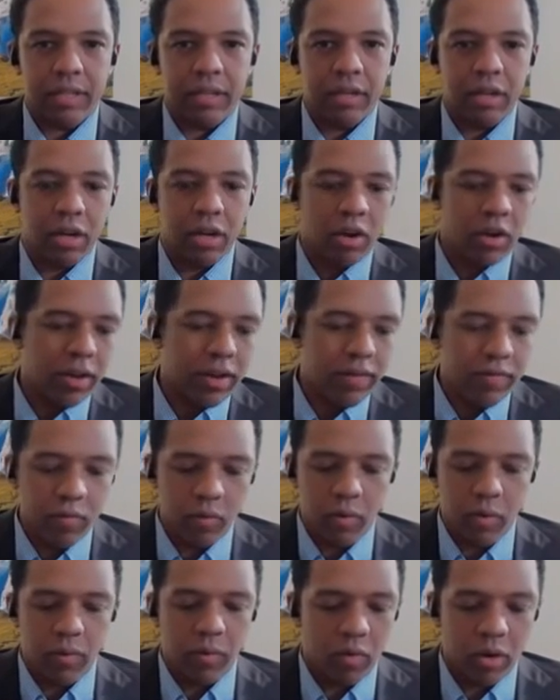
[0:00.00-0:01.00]
You know, even
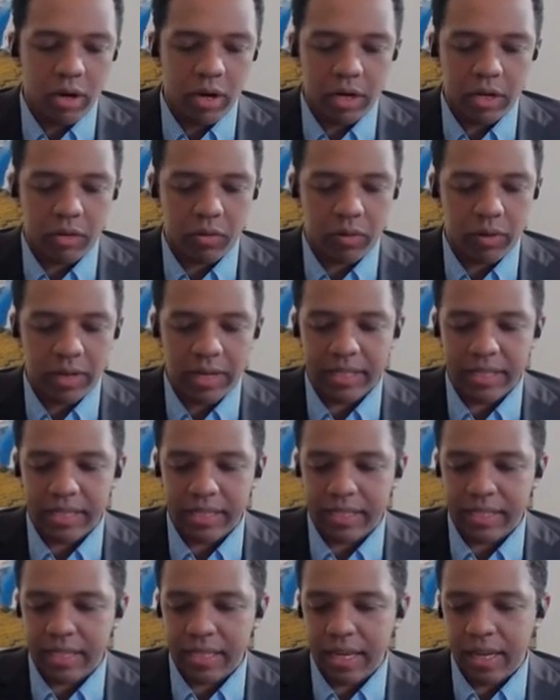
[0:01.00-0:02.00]
when we won in
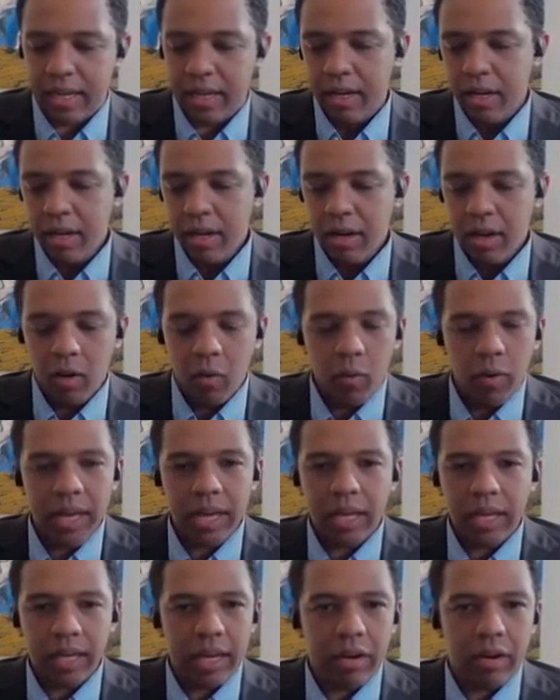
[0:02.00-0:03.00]
2016, a
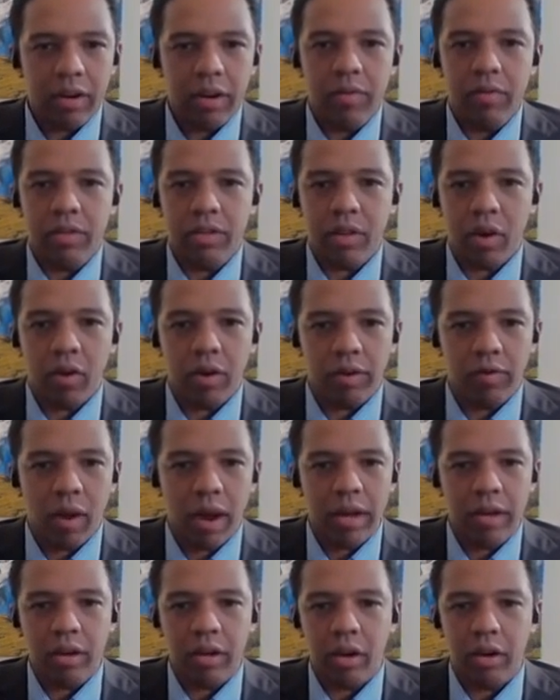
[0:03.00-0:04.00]
week later, he was already
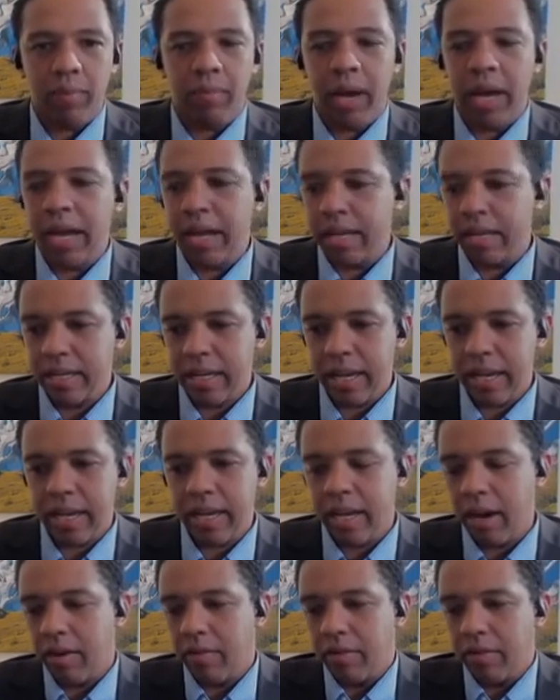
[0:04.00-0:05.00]
riding on the bike,
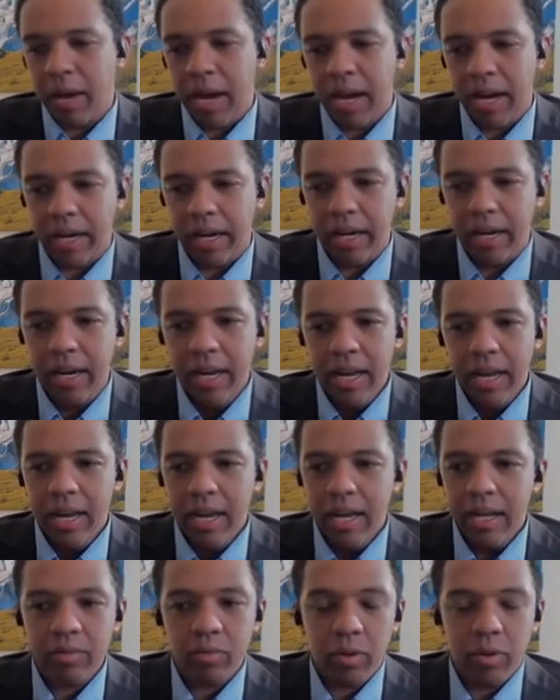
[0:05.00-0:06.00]
taking care of his body.
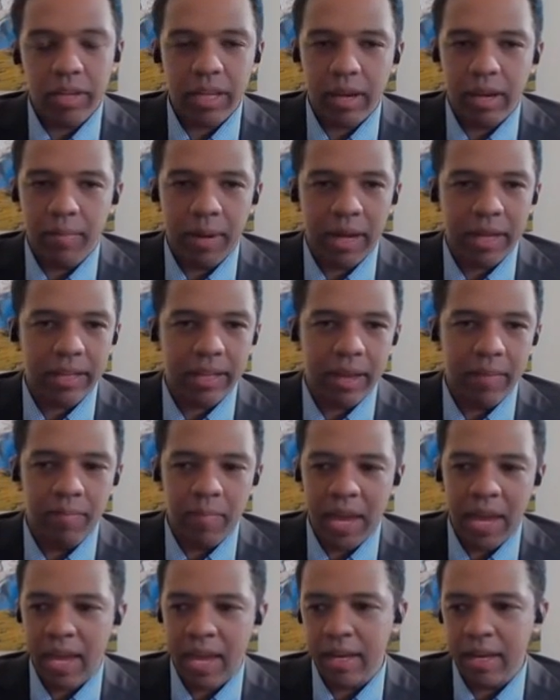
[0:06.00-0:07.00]
That's one thing about
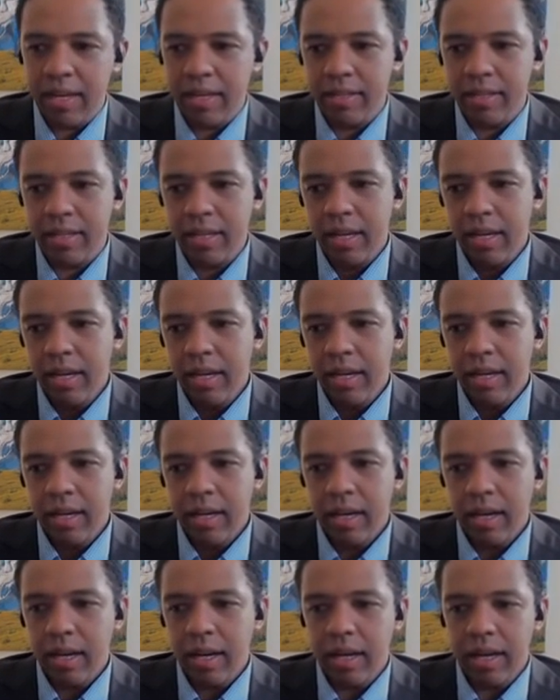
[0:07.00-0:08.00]
that man is
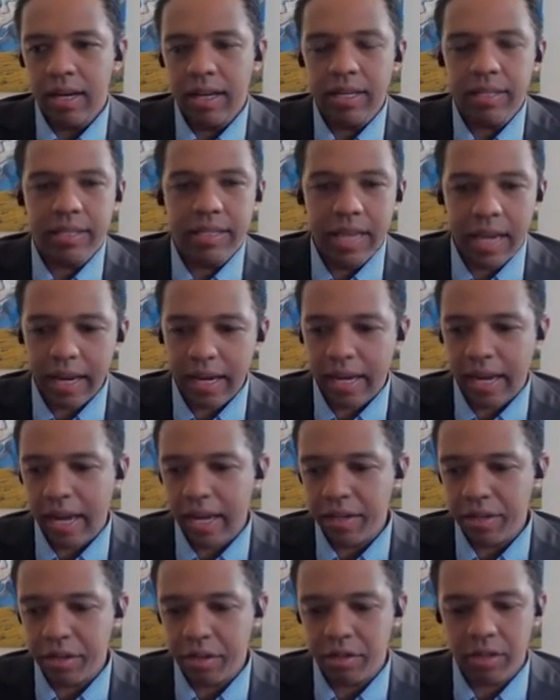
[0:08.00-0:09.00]
his
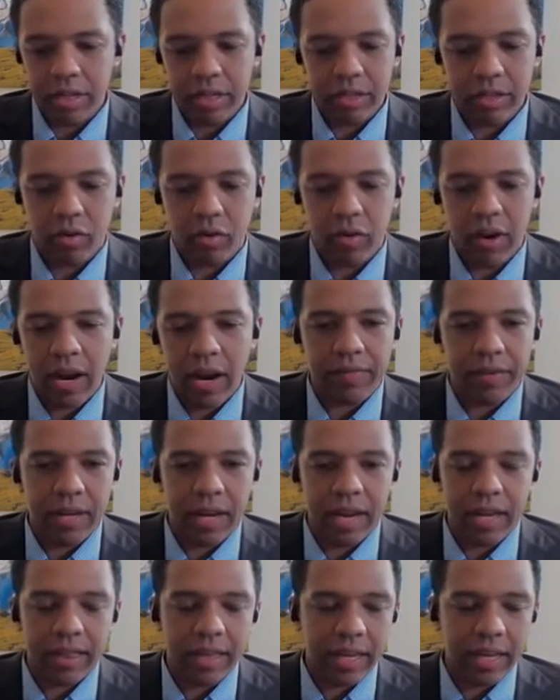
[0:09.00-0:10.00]
dedication to this
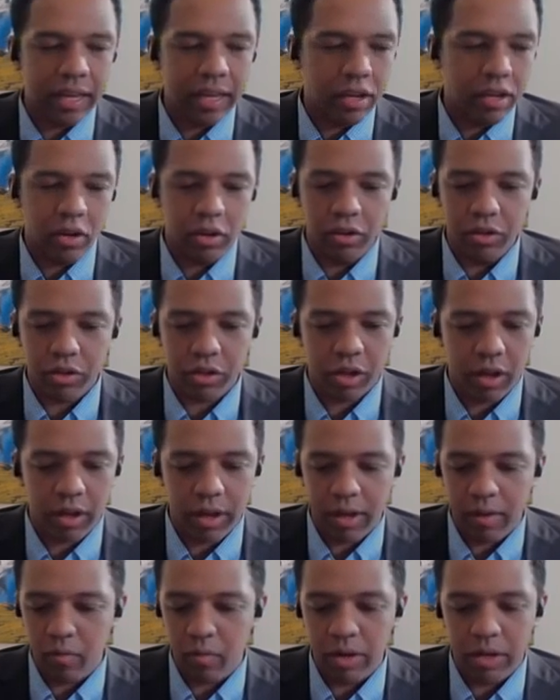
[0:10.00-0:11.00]
craft. And I think, you know, you
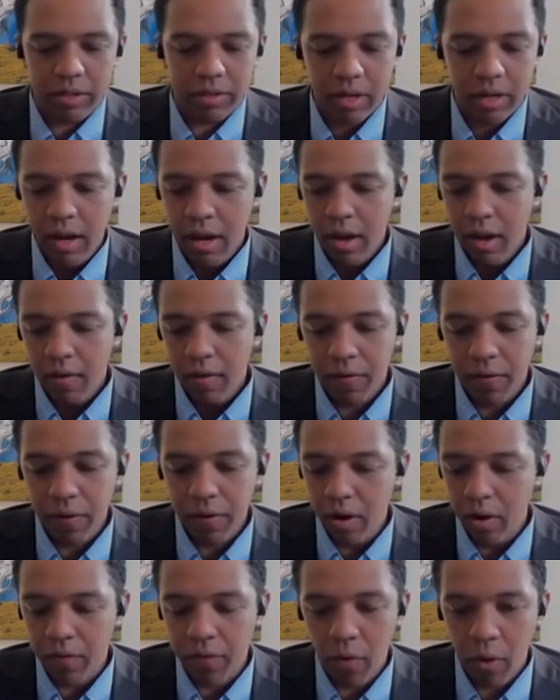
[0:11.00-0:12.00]
saw him with his,
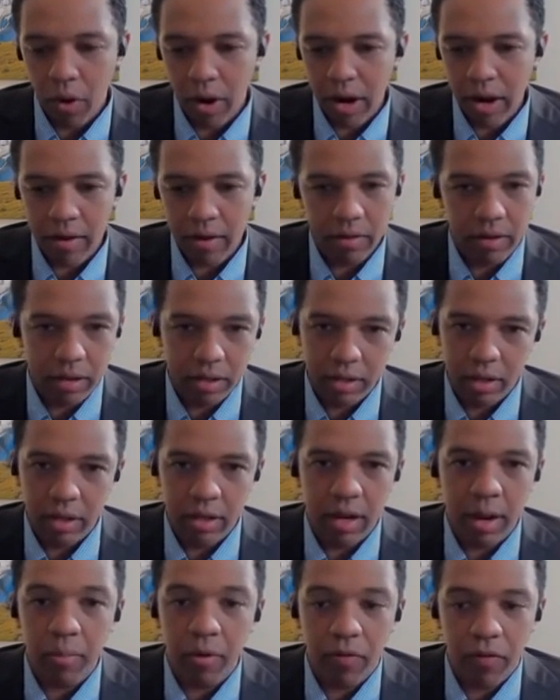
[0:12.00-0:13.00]
you know, the
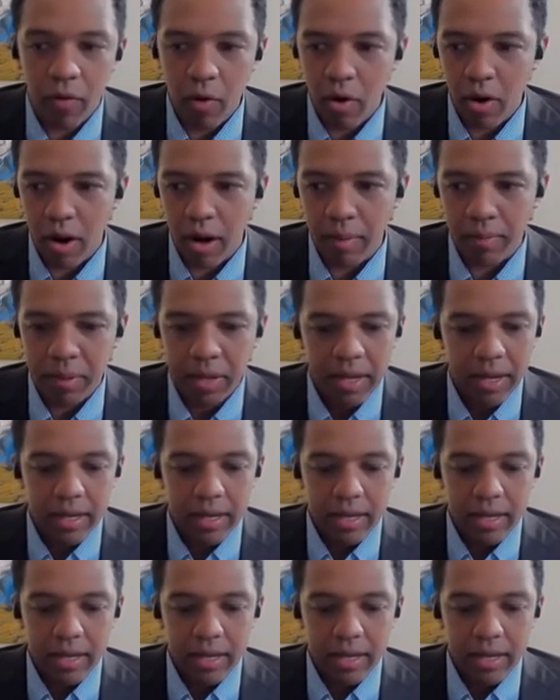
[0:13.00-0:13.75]
number four up.